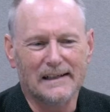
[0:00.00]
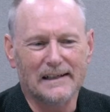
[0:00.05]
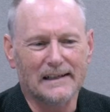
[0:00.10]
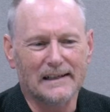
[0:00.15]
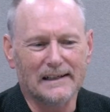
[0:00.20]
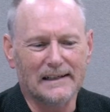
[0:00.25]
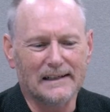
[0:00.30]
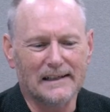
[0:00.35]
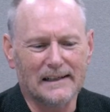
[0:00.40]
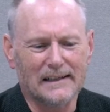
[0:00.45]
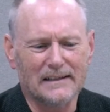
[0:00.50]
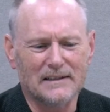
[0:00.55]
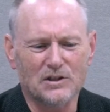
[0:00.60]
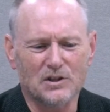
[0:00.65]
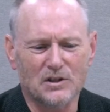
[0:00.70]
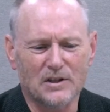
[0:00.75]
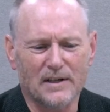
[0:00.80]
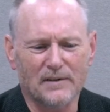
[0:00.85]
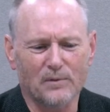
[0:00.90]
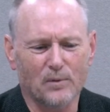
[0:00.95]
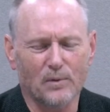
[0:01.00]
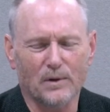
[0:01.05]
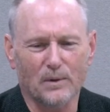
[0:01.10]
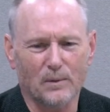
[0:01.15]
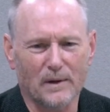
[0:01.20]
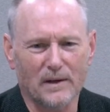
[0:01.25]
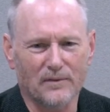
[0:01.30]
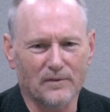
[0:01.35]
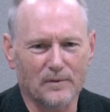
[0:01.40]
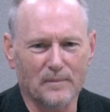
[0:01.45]
And it just never went
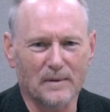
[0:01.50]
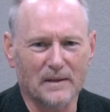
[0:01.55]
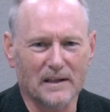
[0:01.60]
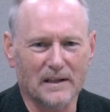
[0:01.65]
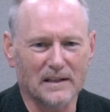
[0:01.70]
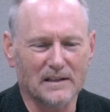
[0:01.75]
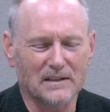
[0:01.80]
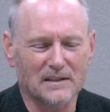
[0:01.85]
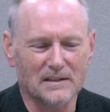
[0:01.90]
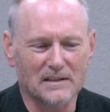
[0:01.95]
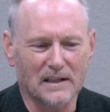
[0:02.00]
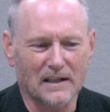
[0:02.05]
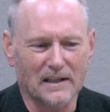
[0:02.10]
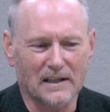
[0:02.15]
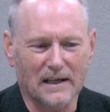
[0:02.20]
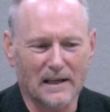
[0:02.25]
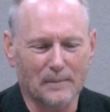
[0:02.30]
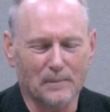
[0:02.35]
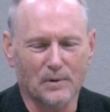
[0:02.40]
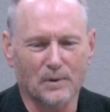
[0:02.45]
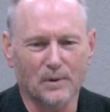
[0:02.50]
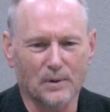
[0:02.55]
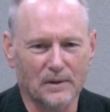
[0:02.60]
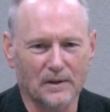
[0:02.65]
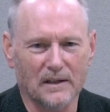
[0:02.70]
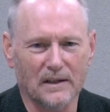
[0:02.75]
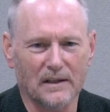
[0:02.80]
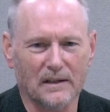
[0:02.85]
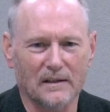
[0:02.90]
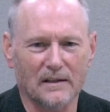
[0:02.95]
away from me. I kept
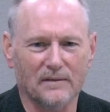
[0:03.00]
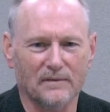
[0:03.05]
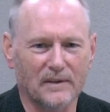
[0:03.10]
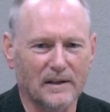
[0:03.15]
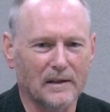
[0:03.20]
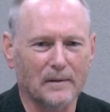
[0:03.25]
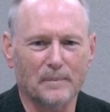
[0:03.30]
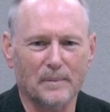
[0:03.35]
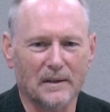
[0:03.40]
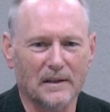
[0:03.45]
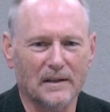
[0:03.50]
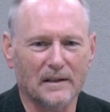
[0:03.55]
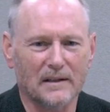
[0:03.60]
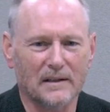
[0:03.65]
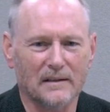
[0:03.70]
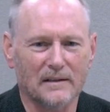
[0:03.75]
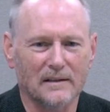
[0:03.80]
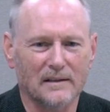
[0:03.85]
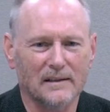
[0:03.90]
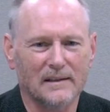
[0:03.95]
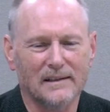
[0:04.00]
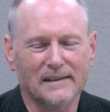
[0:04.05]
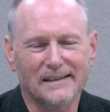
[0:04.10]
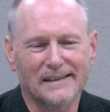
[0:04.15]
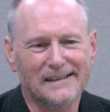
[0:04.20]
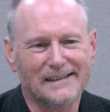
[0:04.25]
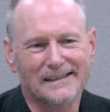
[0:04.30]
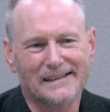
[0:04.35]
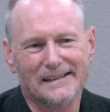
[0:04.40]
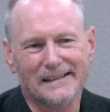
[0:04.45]
doing it and developing it,
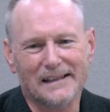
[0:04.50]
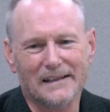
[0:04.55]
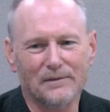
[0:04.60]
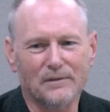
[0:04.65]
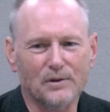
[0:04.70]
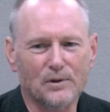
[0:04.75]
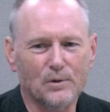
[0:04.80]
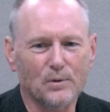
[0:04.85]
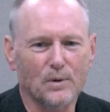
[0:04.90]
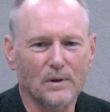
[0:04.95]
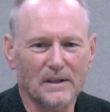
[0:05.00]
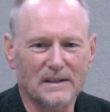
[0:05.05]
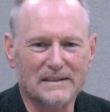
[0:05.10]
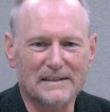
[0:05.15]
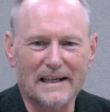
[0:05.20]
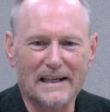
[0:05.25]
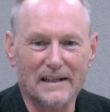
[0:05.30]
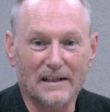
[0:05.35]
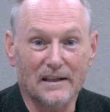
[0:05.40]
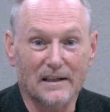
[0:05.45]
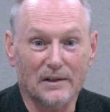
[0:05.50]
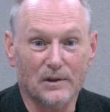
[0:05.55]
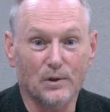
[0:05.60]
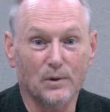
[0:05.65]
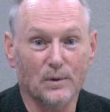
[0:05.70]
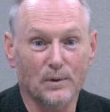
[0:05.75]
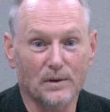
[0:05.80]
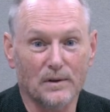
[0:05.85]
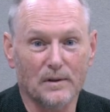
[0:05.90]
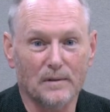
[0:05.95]
and never knew what exactly I'd
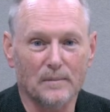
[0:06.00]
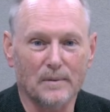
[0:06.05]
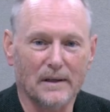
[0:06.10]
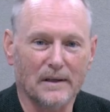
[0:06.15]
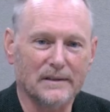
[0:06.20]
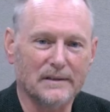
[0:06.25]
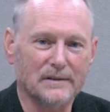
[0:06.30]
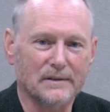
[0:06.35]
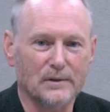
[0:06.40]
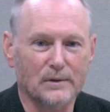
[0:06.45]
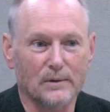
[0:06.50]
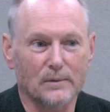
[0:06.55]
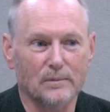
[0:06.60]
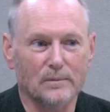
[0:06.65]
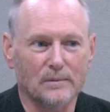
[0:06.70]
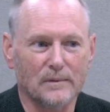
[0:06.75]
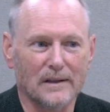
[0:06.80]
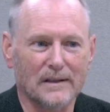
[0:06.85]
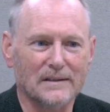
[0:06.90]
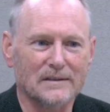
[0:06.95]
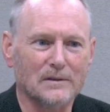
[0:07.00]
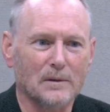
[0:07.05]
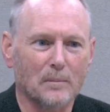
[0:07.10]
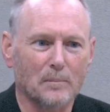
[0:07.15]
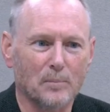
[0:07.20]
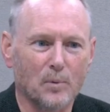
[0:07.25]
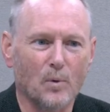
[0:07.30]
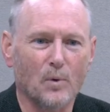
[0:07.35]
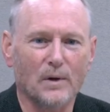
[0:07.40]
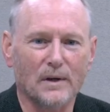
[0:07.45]
do with it, but I just knew at
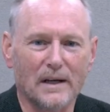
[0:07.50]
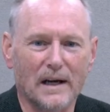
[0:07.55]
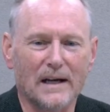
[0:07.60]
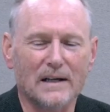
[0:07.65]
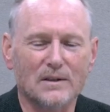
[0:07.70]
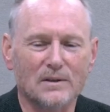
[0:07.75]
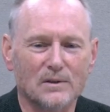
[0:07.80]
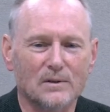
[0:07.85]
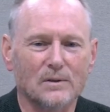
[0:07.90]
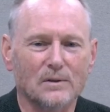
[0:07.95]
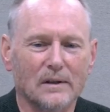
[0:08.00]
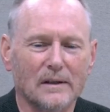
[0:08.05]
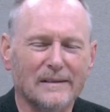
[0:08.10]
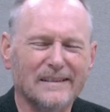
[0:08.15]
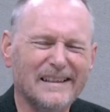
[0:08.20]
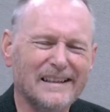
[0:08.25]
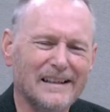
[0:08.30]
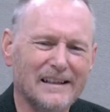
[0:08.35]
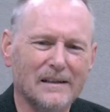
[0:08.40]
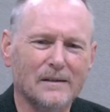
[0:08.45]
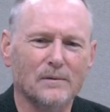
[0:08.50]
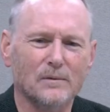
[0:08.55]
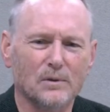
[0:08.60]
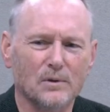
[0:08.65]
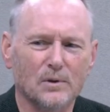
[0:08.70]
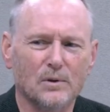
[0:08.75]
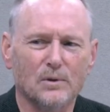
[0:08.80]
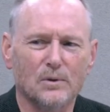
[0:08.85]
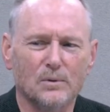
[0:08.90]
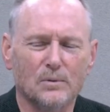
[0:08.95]
some point in high school, I
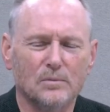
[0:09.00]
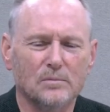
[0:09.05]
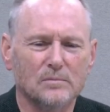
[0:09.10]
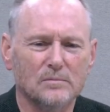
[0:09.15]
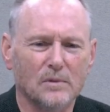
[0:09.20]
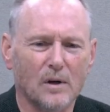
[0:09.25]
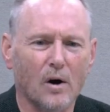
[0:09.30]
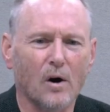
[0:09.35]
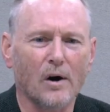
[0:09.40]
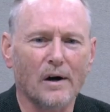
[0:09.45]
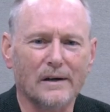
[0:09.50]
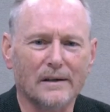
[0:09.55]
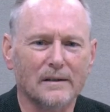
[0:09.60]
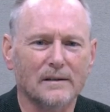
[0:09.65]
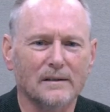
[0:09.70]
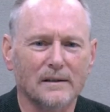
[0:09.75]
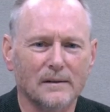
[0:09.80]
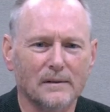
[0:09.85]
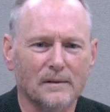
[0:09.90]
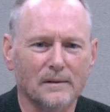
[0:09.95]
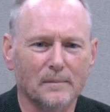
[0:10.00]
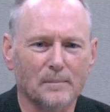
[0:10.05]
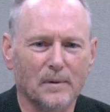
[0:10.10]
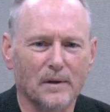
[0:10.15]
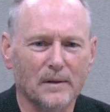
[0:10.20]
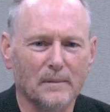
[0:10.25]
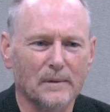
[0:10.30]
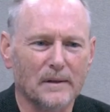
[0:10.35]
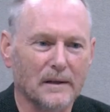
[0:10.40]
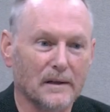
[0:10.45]
want to do art. I'm going to
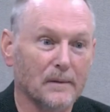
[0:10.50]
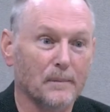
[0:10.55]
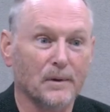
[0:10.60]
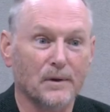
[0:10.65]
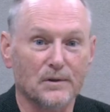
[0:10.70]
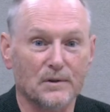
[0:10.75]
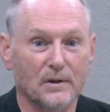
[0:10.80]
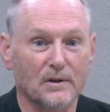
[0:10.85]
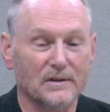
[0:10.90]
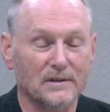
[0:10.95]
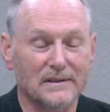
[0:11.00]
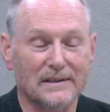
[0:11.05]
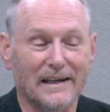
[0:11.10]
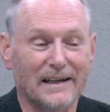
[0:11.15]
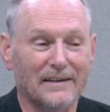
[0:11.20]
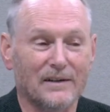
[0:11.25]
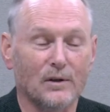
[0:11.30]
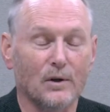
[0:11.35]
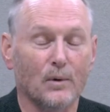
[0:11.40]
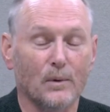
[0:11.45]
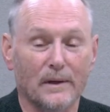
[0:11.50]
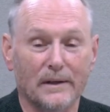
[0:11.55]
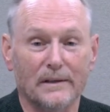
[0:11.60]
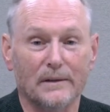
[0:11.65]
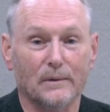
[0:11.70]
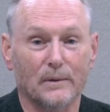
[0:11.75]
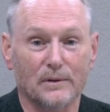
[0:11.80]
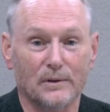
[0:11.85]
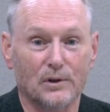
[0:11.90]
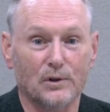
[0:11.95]
probably be a commercial artist because I had no
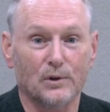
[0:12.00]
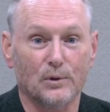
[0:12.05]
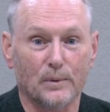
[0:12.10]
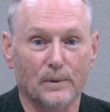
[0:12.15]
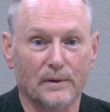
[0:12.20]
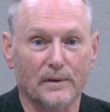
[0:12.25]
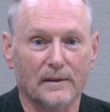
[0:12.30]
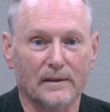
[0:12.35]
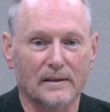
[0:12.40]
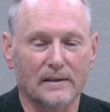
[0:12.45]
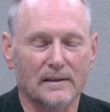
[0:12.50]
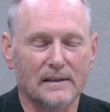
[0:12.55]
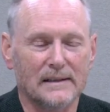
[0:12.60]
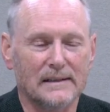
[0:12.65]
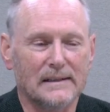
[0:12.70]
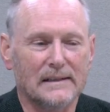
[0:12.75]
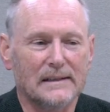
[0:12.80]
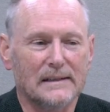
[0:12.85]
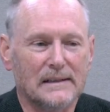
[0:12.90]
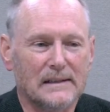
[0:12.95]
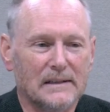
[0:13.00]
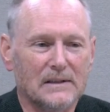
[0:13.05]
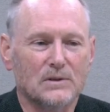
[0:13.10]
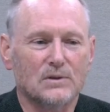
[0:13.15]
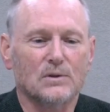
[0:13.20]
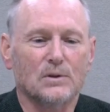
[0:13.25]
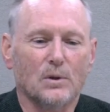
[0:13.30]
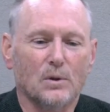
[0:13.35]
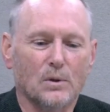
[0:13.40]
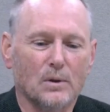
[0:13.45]
idea what to do with it.
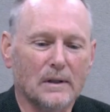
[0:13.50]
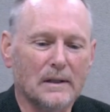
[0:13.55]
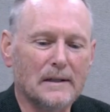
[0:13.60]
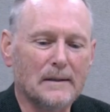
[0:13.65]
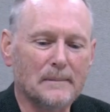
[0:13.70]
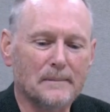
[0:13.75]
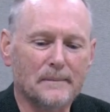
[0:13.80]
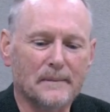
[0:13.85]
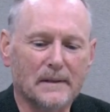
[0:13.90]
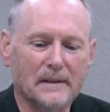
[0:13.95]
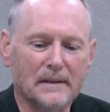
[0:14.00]
So